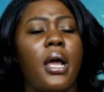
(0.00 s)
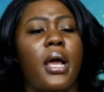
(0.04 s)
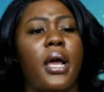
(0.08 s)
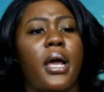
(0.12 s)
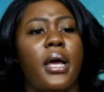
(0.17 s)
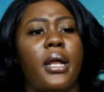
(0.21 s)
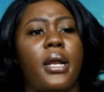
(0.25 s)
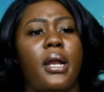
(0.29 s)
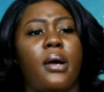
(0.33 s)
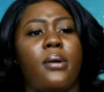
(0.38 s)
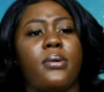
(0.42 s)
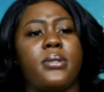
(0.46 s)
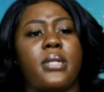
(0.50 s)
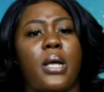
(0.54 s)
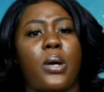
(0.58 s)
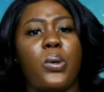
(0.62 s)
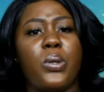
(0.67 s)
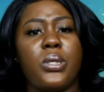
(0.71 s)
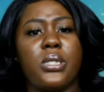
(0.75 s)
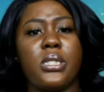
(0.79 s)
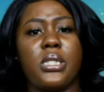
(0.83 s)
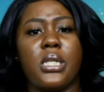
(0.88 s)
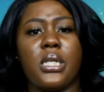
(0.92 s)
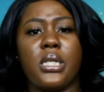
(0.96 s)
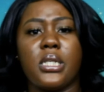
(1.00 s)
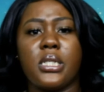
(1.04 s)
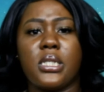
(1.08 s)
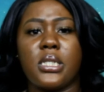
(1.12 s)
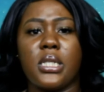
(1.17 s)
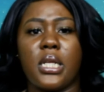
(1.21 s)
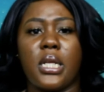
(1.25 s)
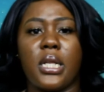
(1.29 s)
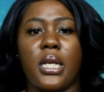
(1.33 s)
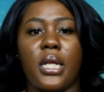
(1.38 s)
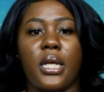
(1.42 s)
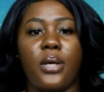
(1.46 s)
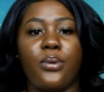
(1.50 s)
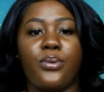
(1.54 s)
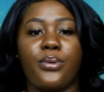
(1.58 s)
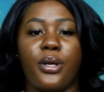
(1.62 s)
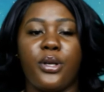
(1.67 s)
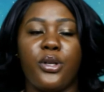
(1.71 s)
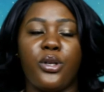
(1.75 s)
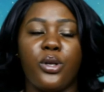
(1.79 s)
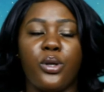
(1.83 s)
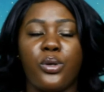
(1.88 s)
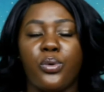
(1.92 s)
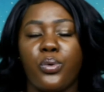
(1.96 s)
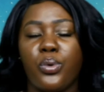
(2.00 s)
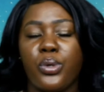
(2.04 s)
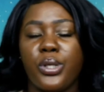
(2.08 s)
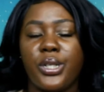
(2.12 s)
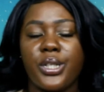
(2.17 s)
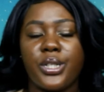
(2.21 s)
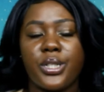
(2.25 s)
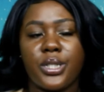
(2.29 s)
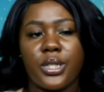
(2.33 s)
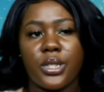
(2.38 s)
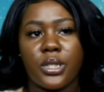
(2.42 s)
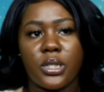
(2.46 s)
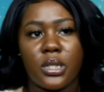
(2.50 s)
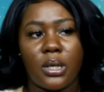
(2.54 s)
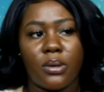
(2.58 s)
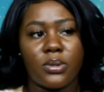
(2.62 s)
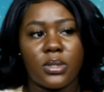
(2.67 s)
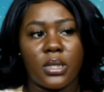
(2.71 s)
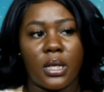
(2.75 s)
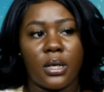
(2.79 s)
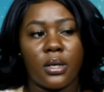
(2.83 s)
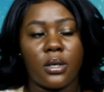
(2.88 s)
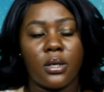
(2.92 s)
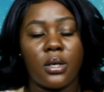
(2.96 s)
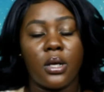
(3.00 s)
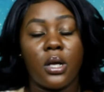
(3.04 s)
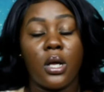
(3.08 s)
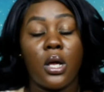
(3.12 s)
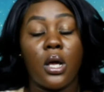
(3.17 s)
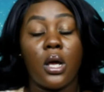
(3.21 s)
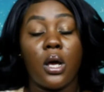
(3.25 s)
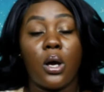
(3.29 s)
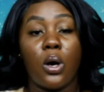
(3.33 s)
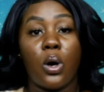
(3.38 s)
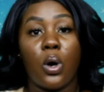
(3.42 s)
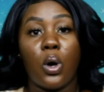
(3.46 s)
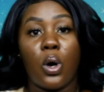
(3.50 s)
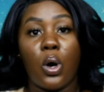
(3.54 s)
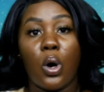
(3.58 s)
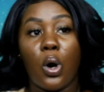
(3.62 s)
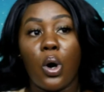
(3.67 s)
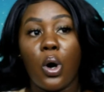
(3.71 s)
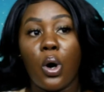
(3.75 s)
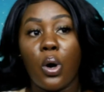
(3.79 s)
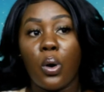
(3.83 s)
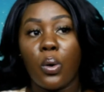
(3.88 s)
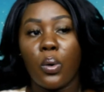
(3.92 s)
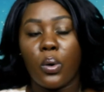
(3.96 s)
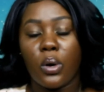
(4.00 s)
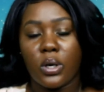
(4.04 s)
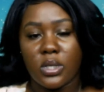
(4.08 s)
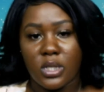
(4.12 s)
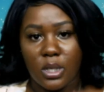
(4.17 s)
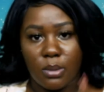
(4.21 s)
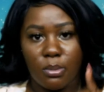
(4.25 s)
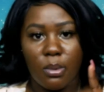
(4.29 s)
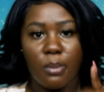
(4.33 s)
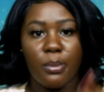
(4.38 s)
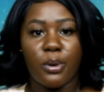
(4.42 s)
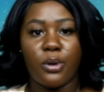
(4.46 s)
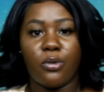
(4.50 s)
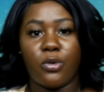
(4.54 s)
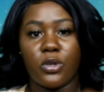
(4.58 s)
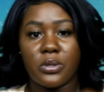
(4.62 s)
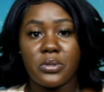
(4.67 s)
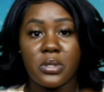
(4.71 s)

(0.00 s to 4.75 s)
And I was like, who is this? And then he was like, you know who this is? I was like, oh, because I remember the voice.